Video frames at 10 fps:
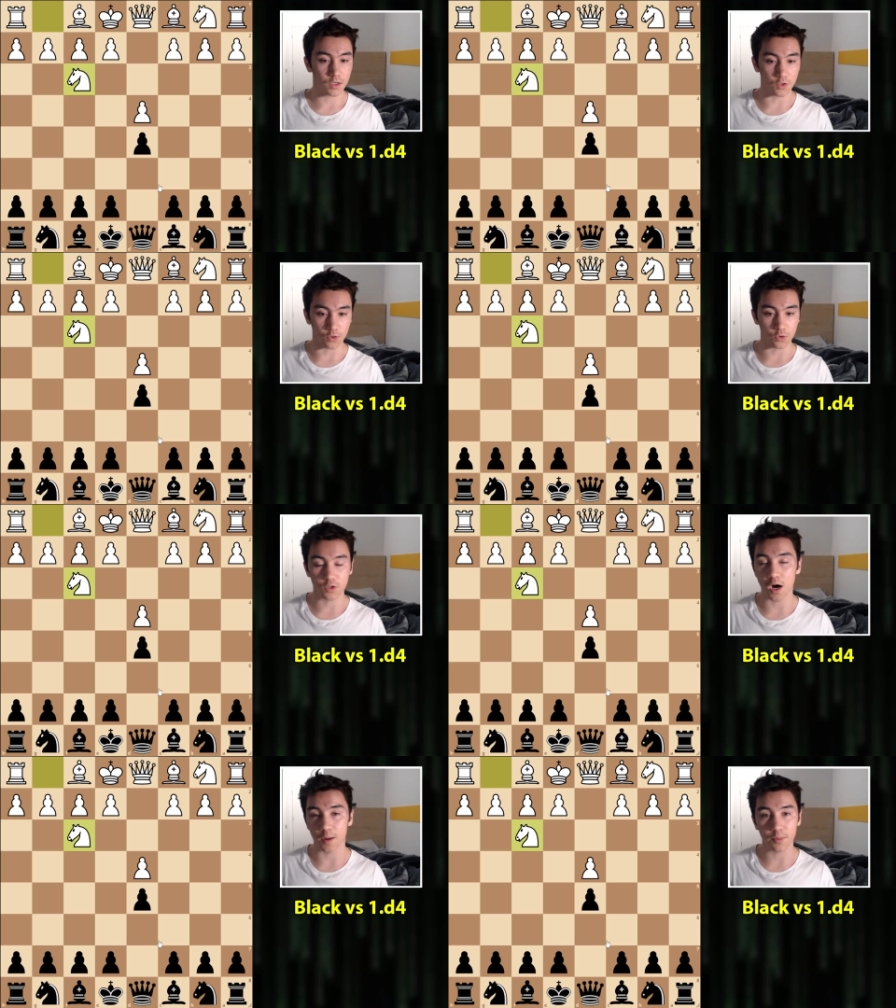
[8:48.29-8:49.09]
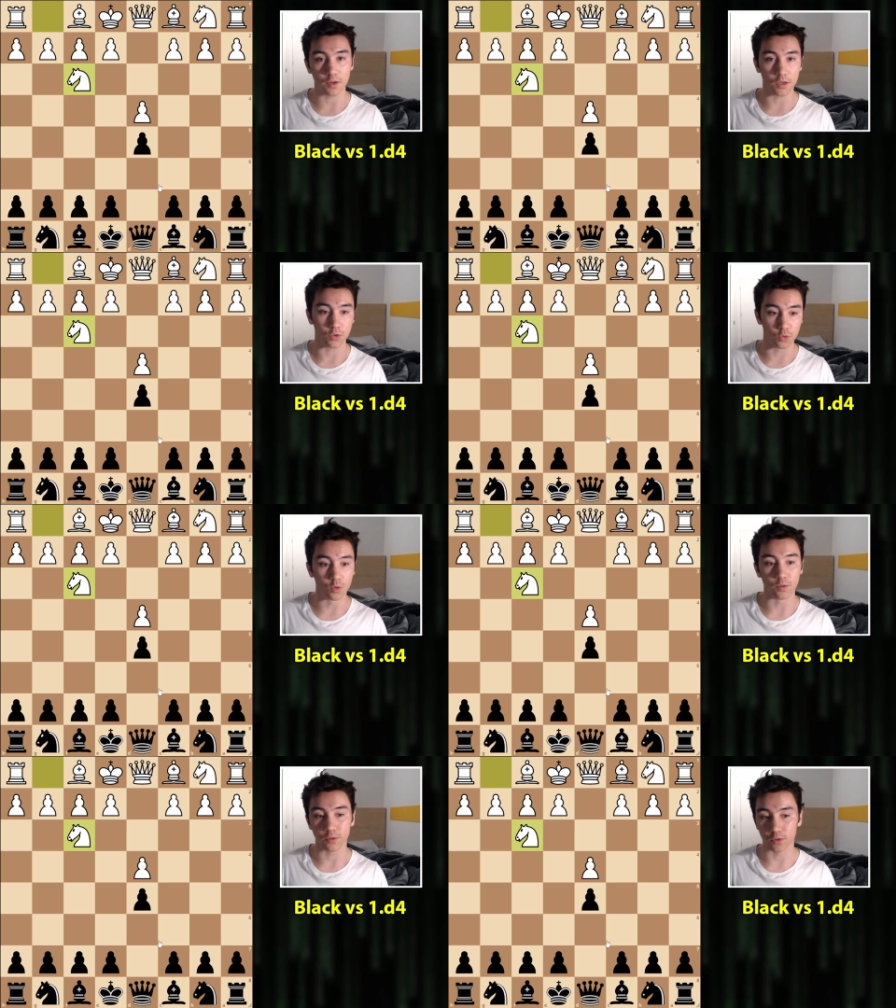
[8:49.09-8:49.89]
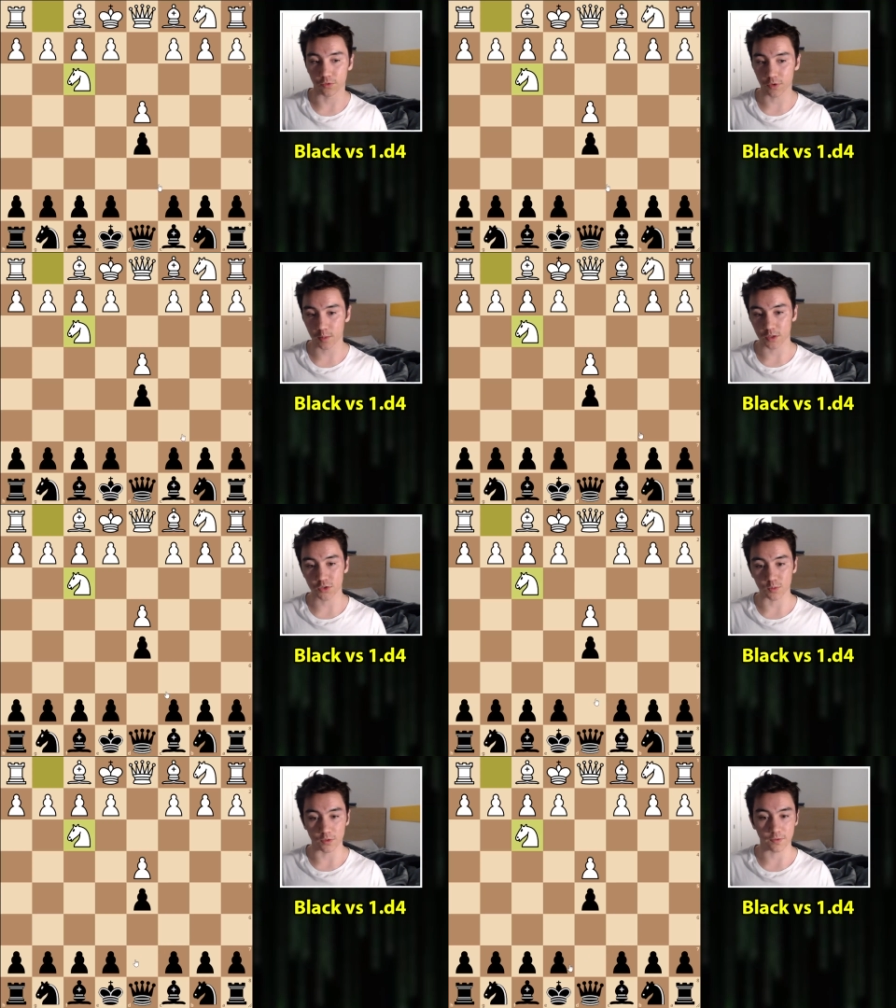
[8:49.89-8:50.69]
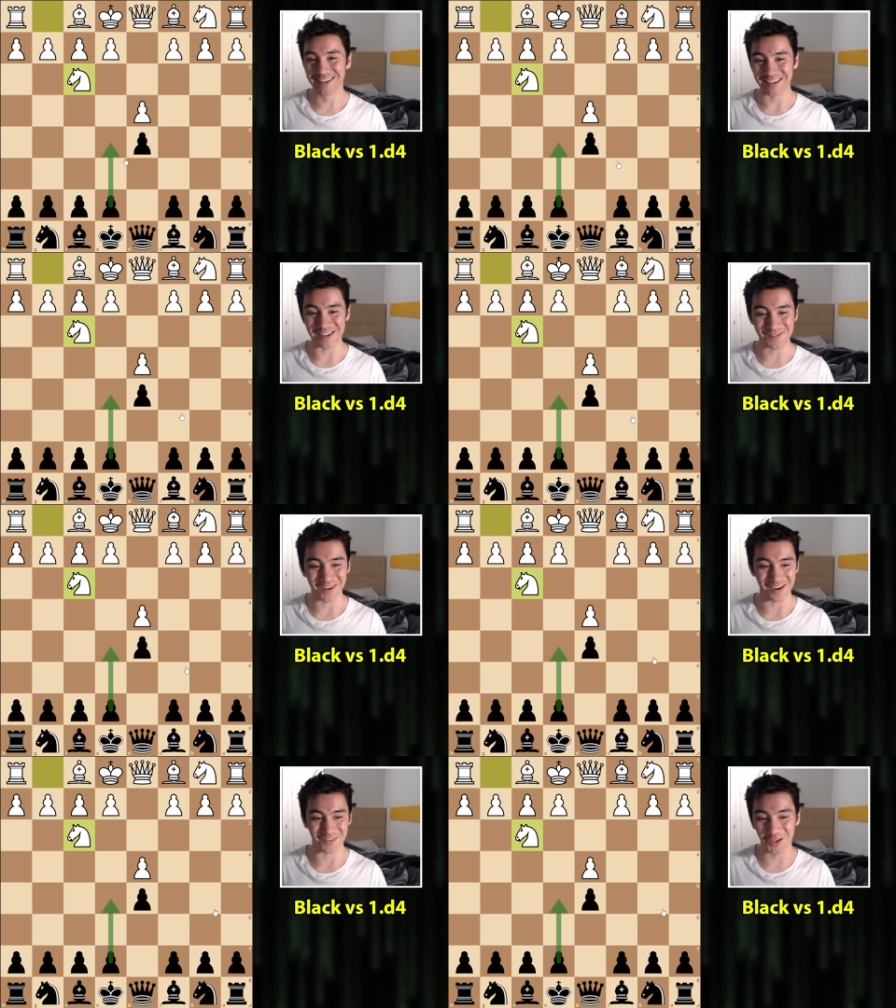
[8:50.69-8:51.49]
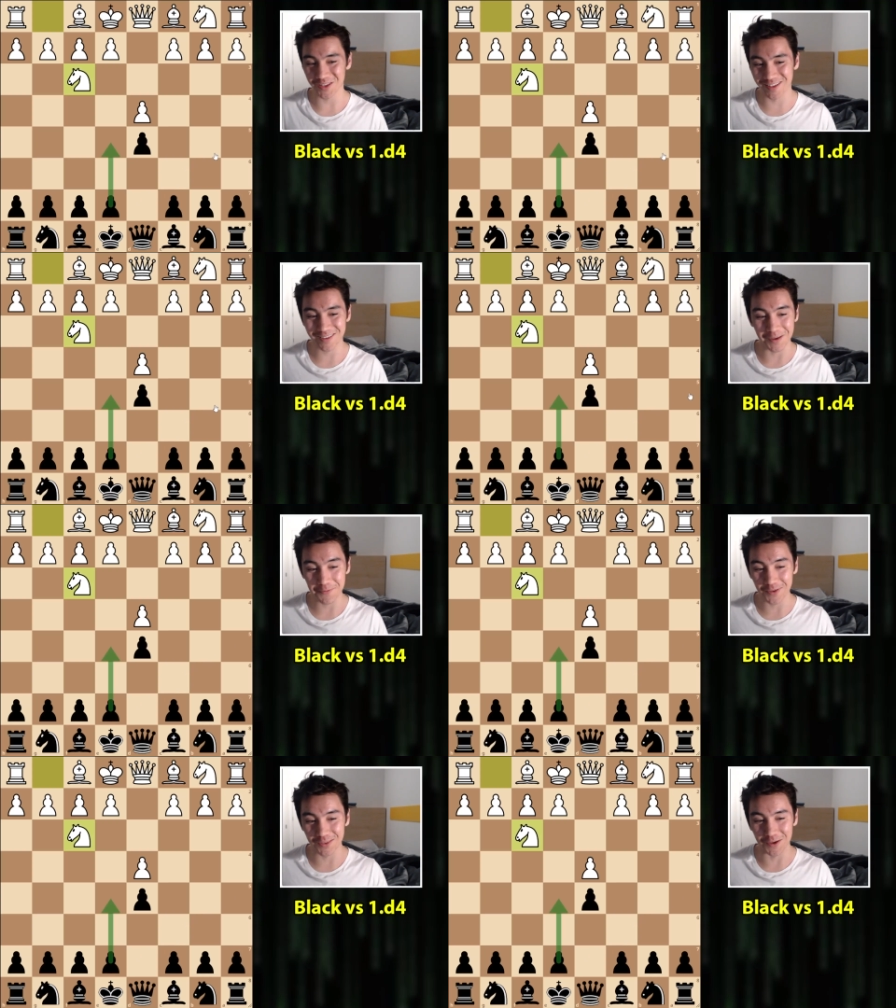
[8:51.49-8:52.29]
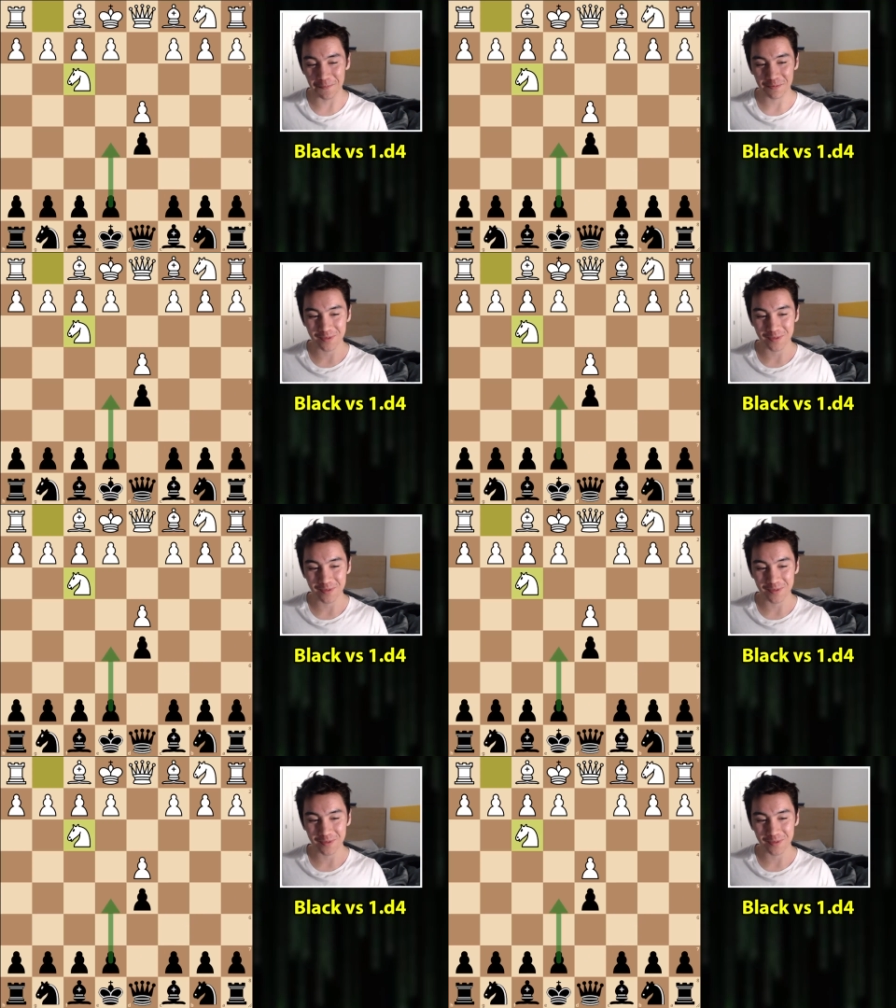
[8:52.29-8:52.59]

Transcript: You, you can't play your normal sort of rubbish with uh, e5. Not that it's something that